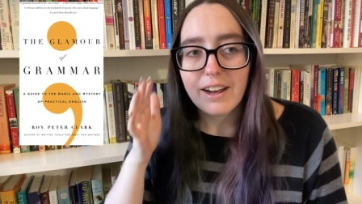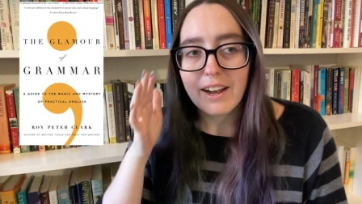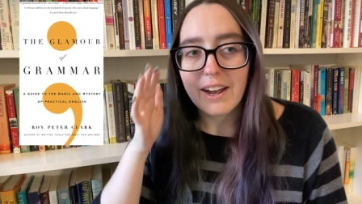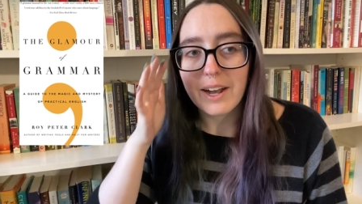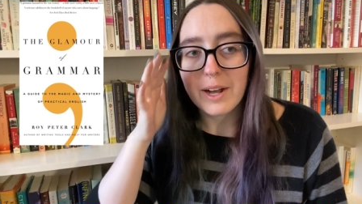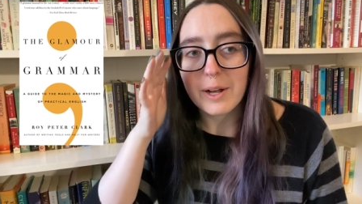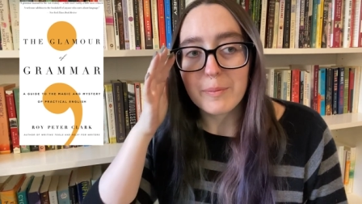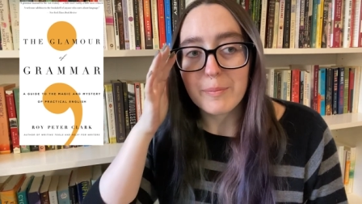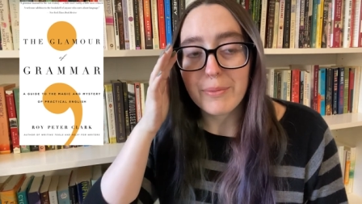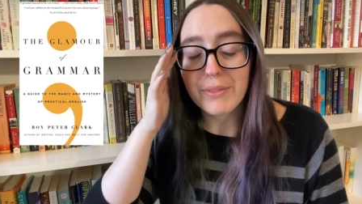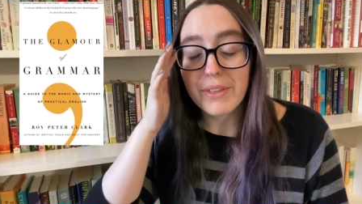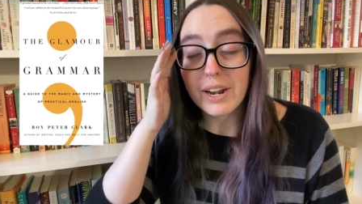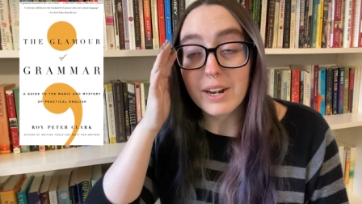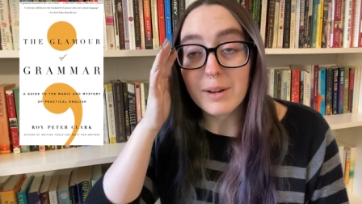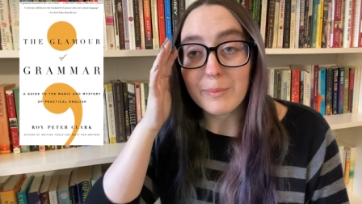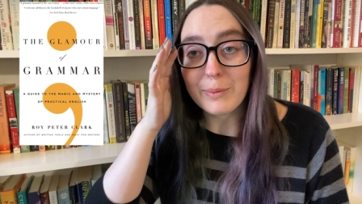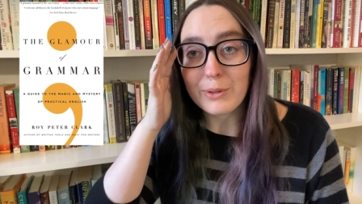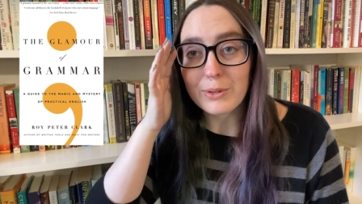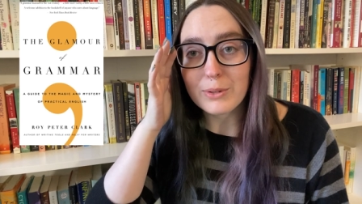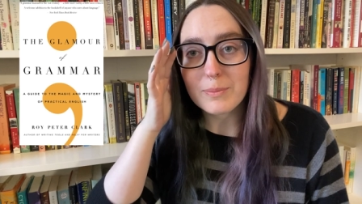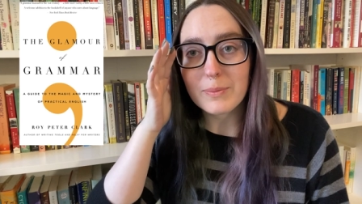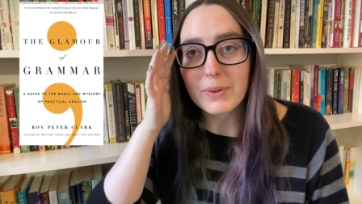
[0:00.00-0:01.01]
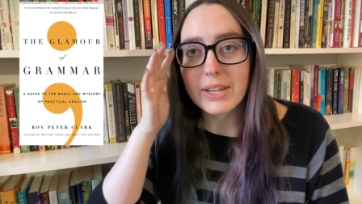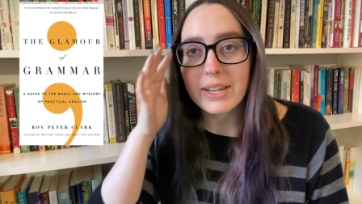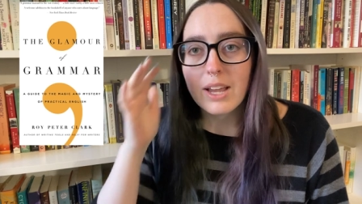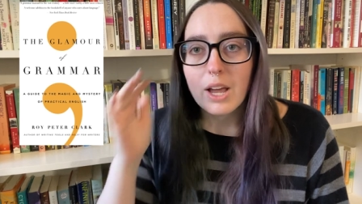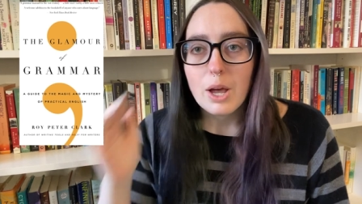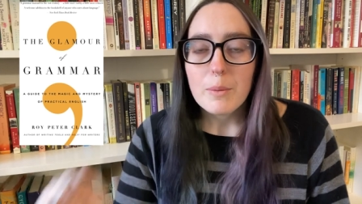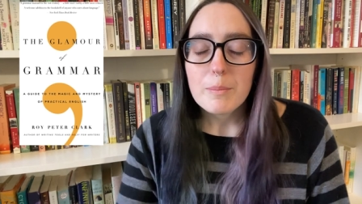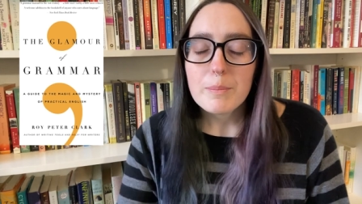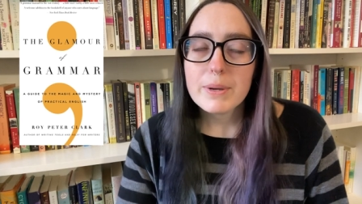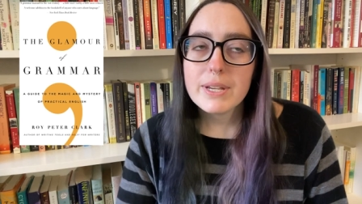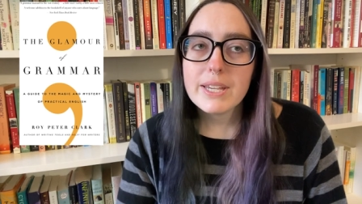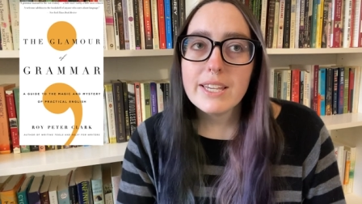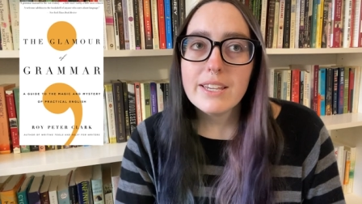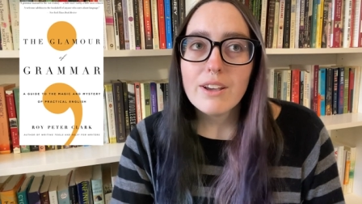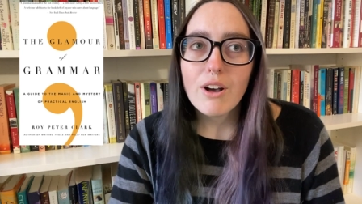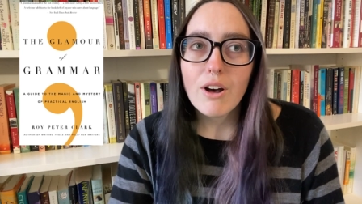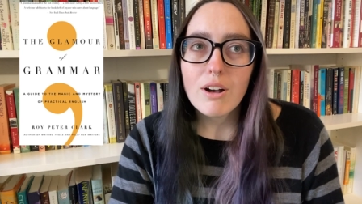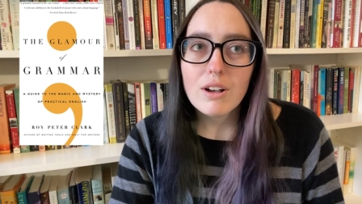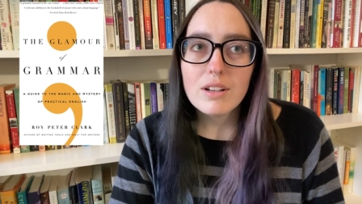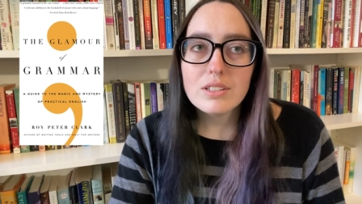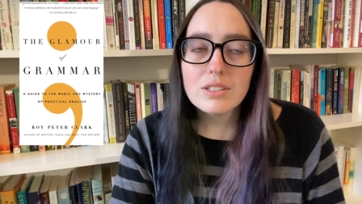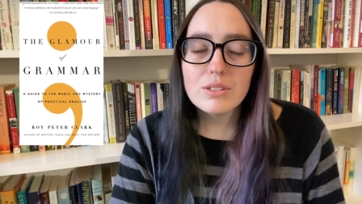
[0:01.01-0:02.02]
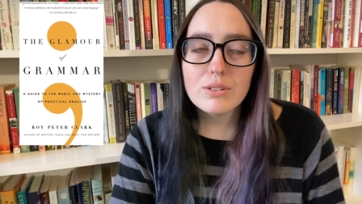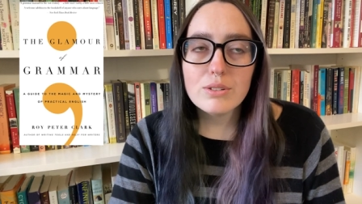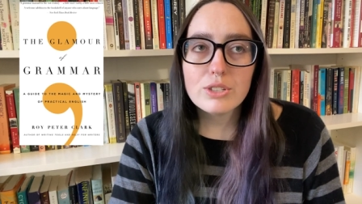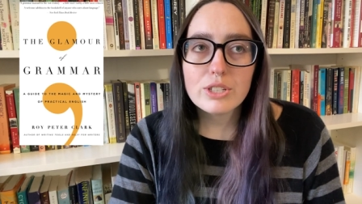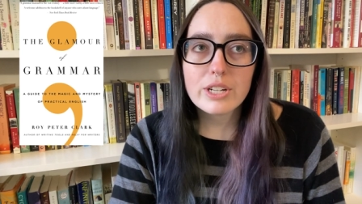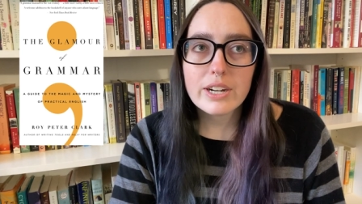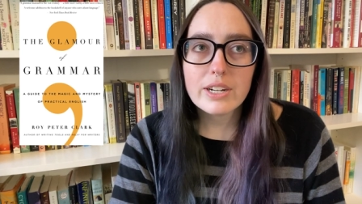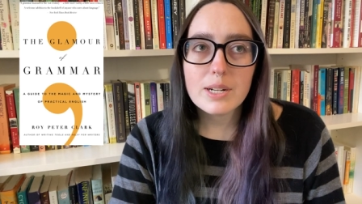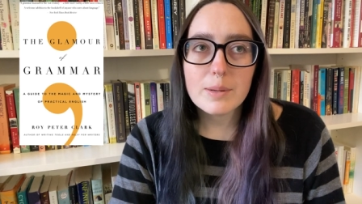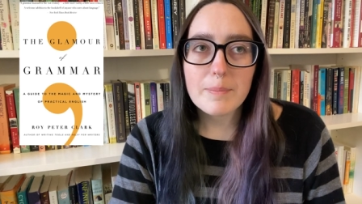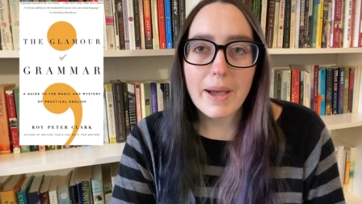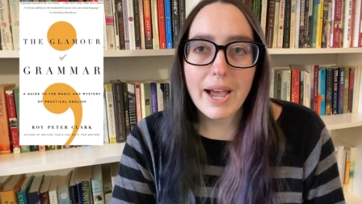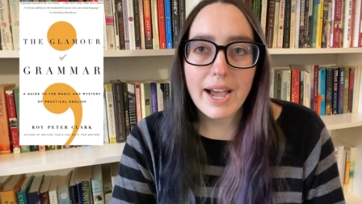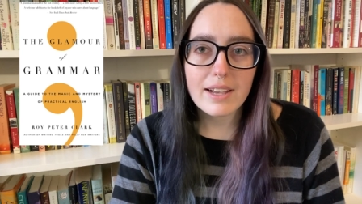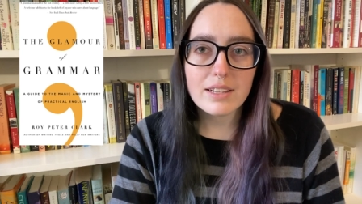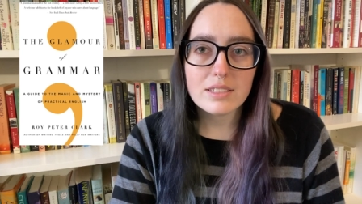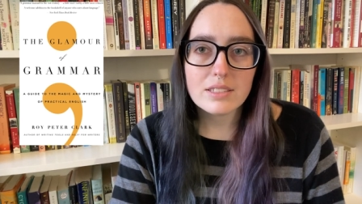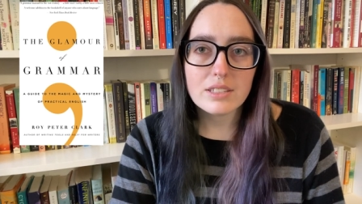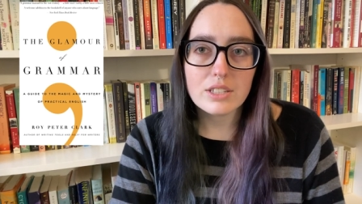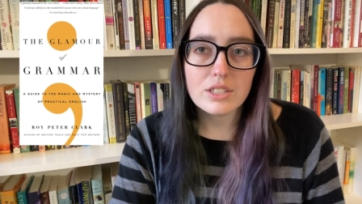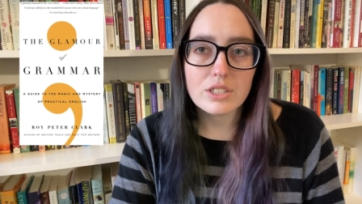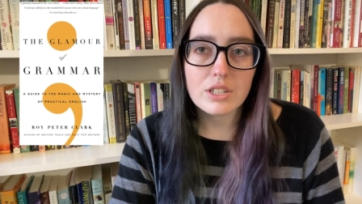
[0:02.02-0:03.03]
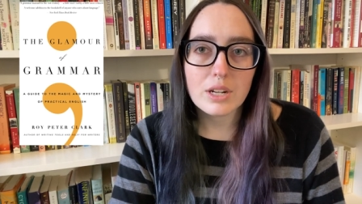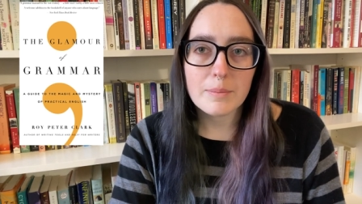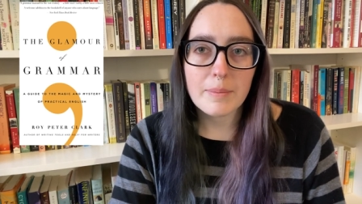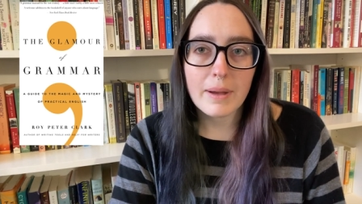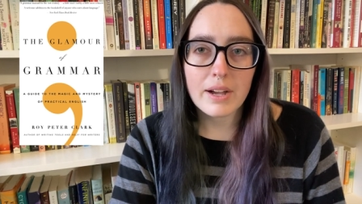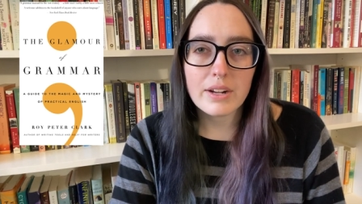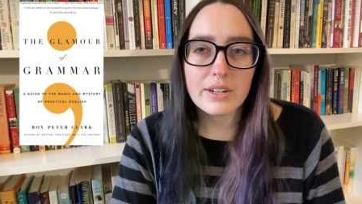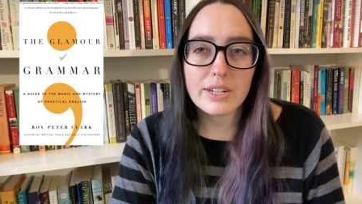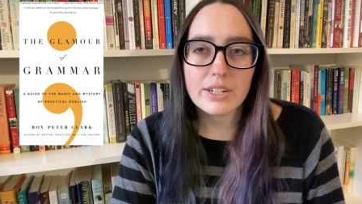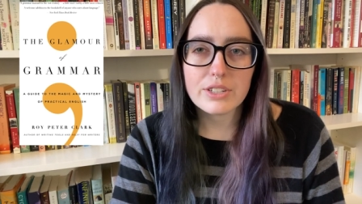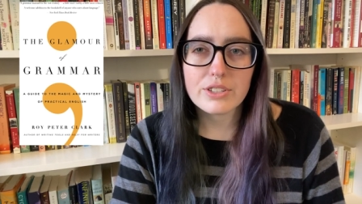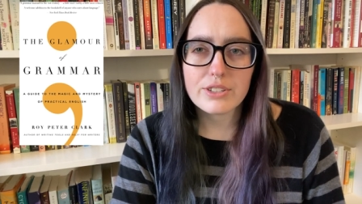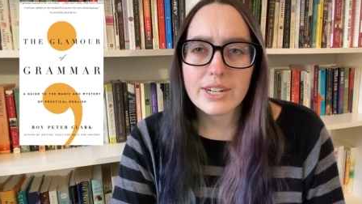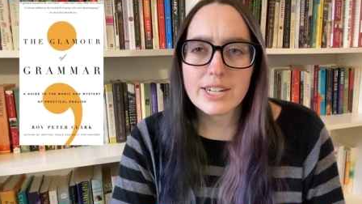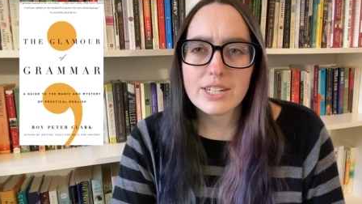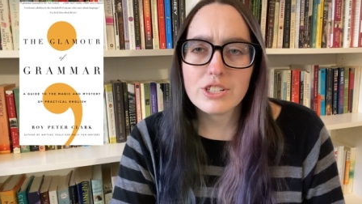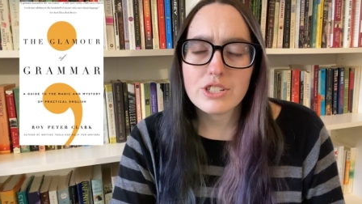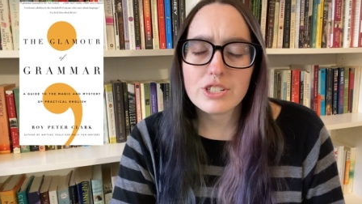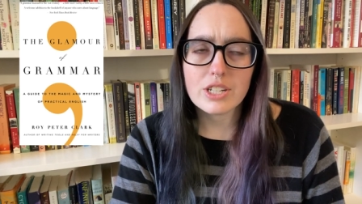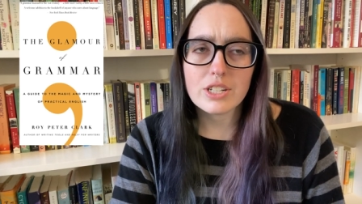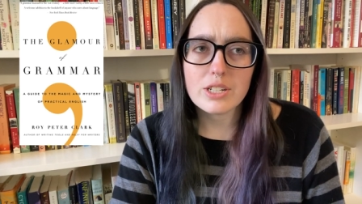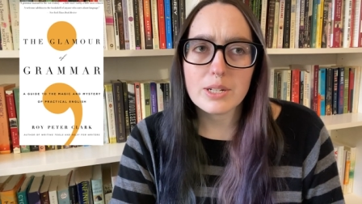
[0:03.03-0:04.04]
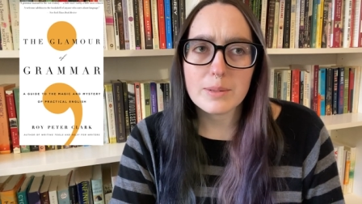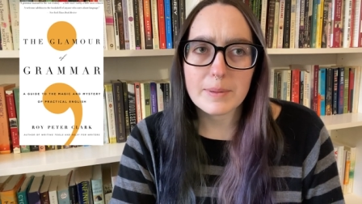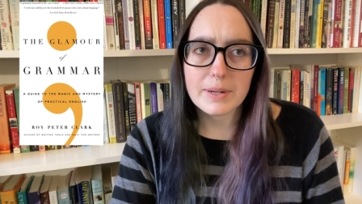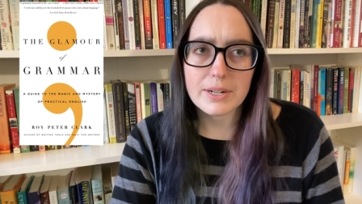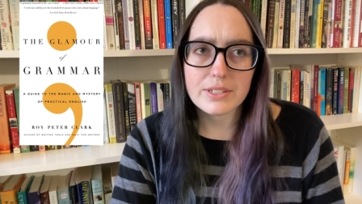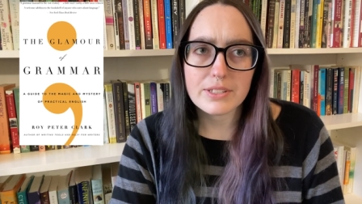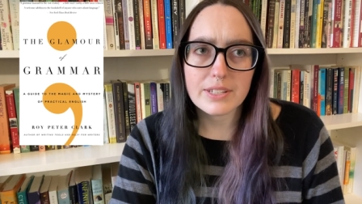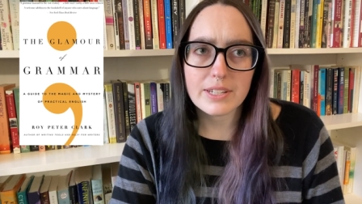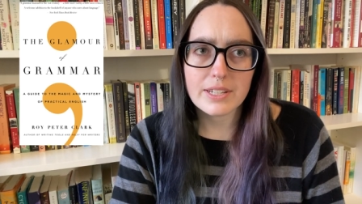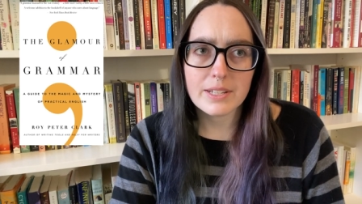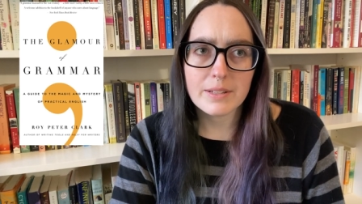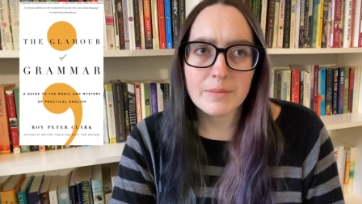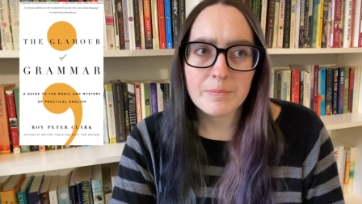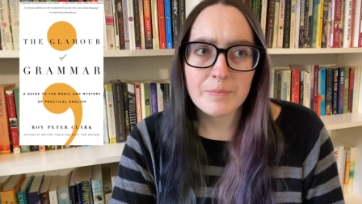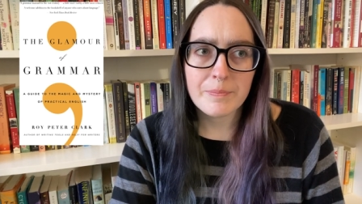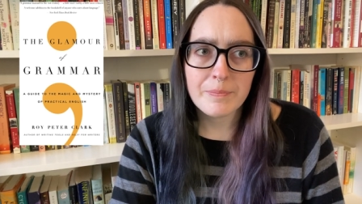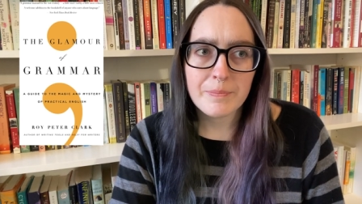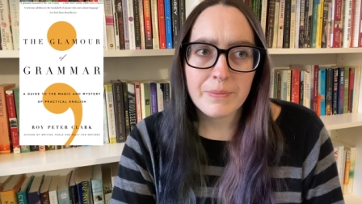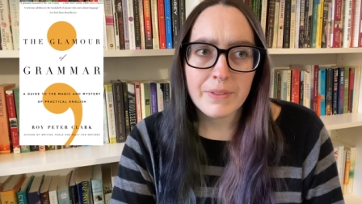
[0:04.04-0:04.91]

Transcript: Um, that amused me. But he also shared a passage about a transgender person